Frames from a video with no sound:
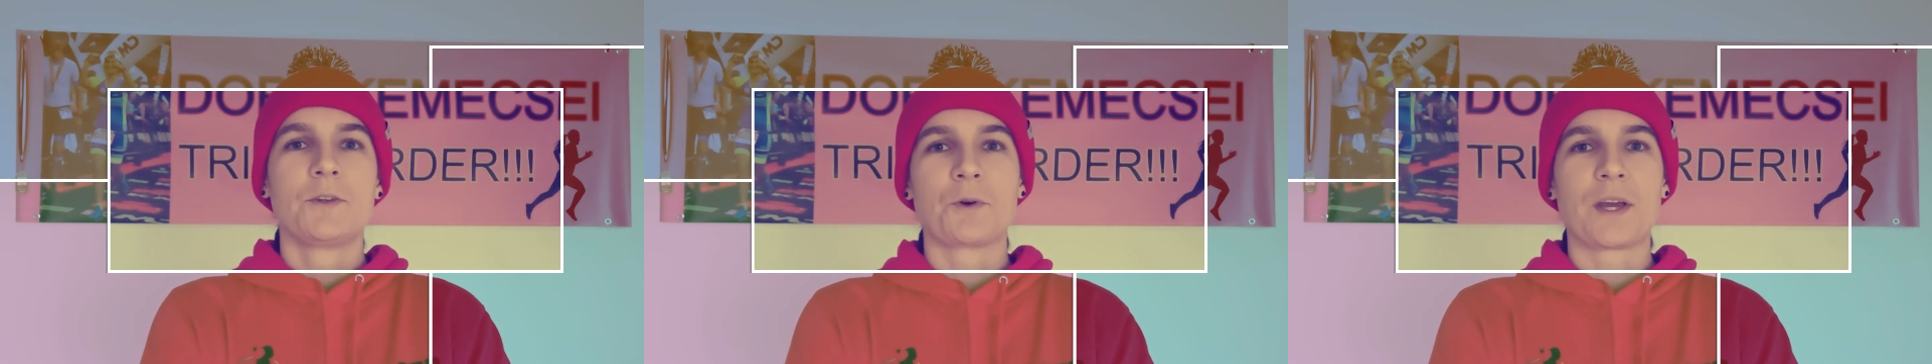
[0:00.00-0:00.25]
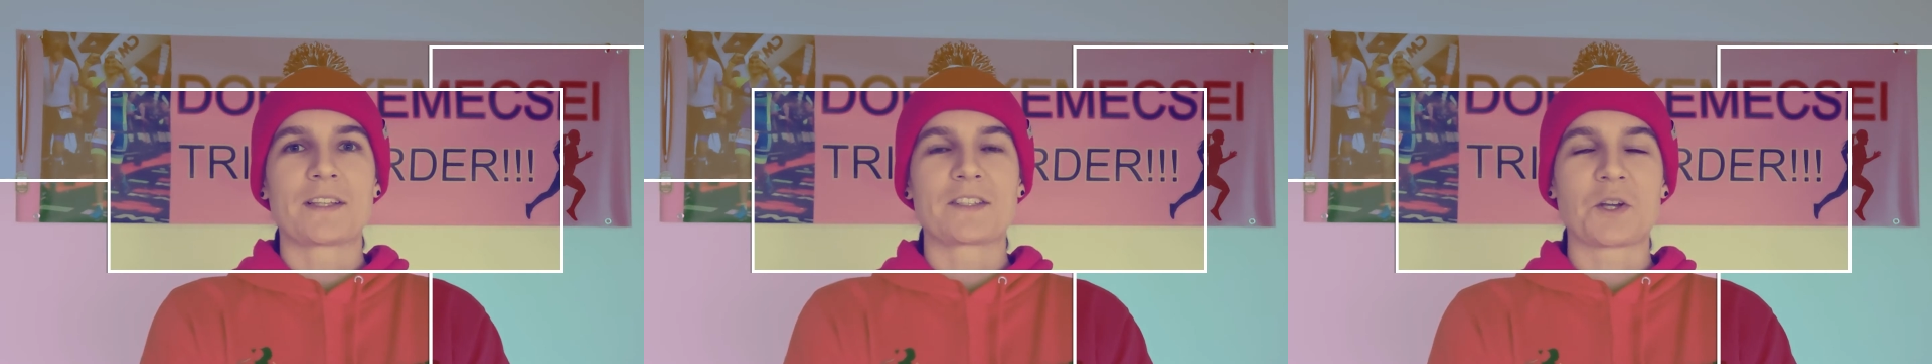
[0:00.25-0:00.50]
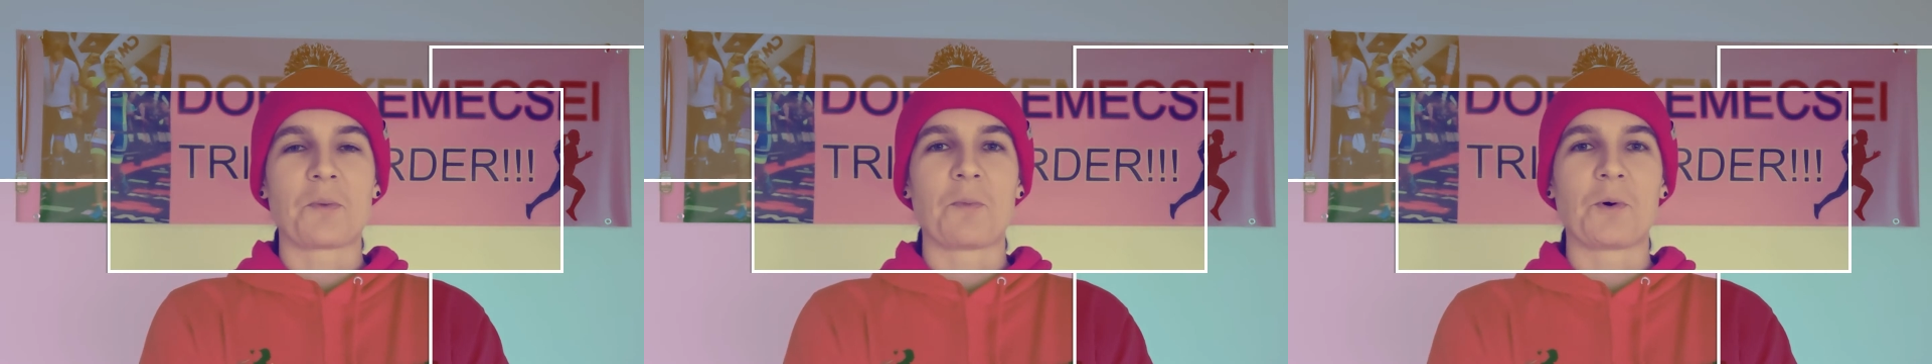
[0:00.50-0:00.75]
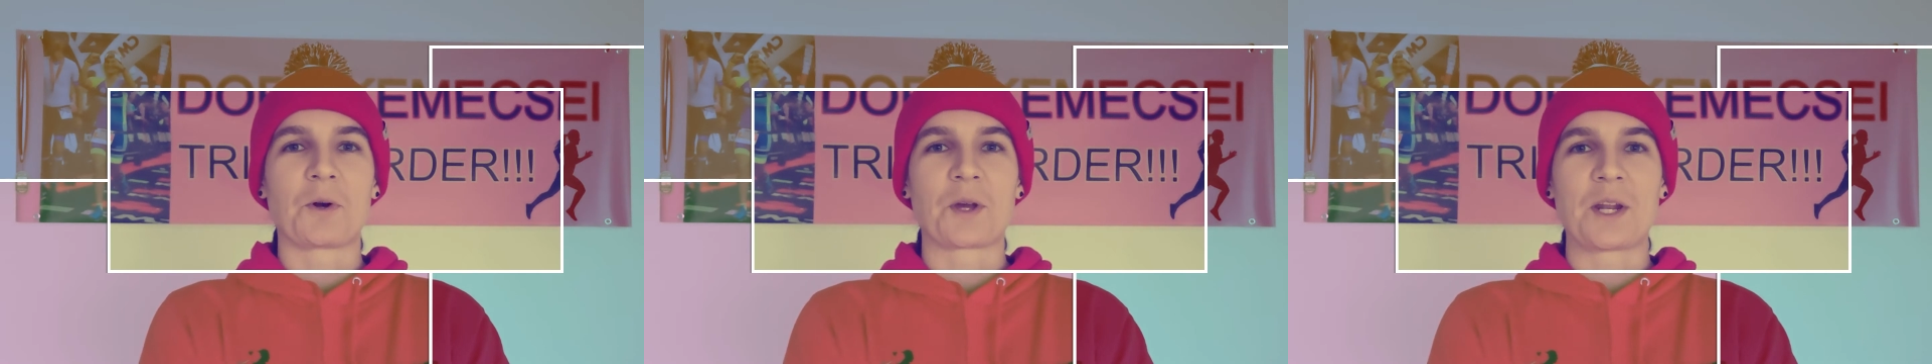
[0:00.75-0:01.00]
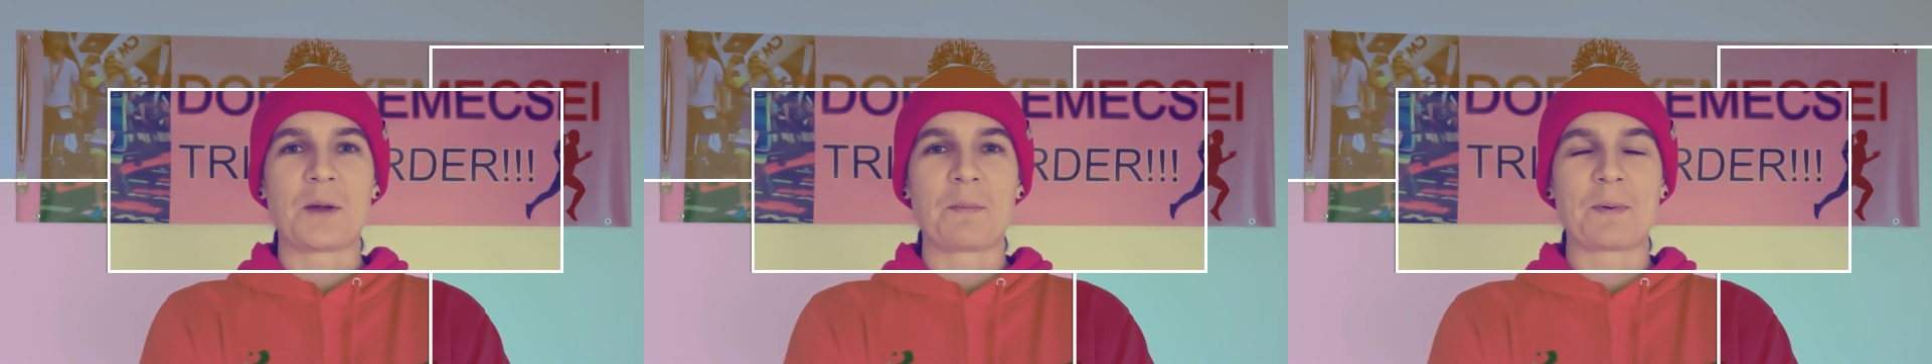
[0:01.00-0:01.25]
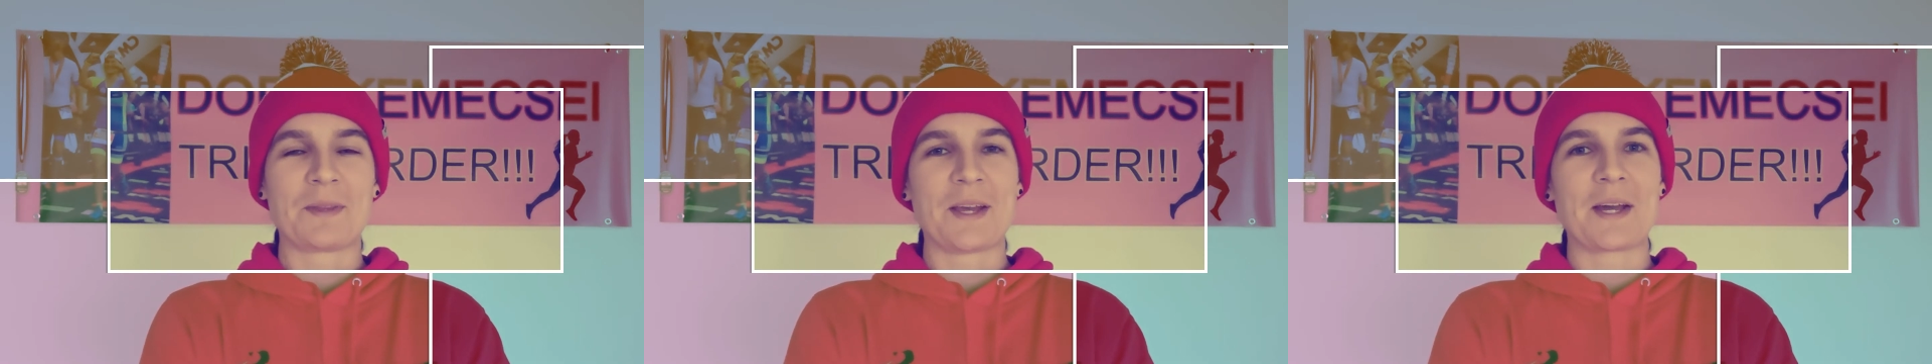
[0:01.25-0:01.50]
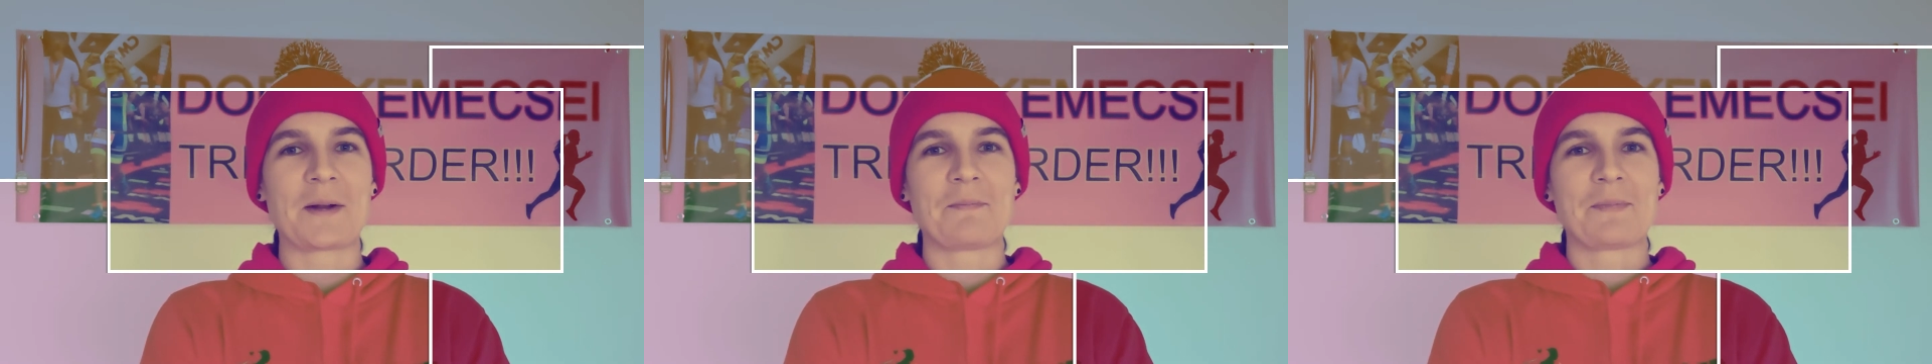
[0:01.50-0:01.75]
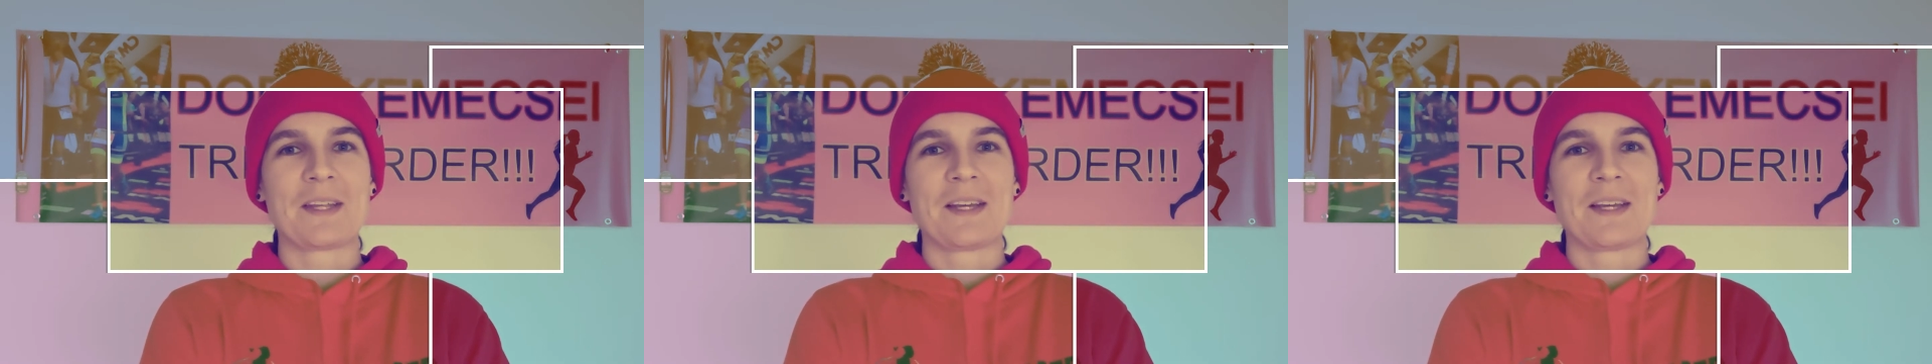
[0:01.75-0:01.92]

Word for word: to get some more grip there,